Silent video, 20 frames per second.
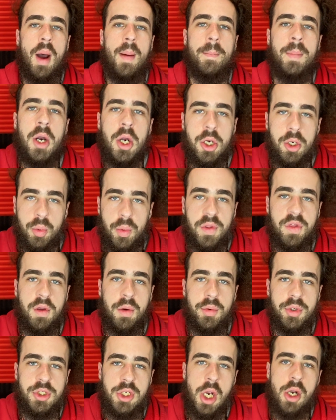I'm Mark. What's
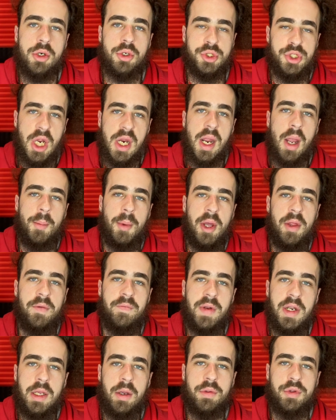good with y'all? Go check out my
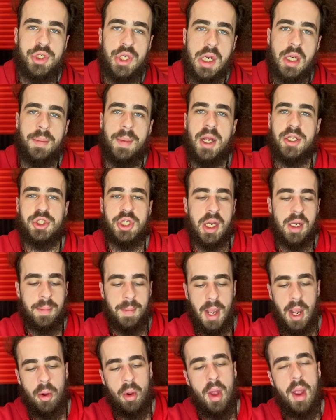other videos. Check them out. Check
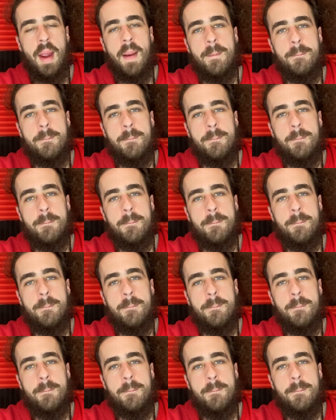them out.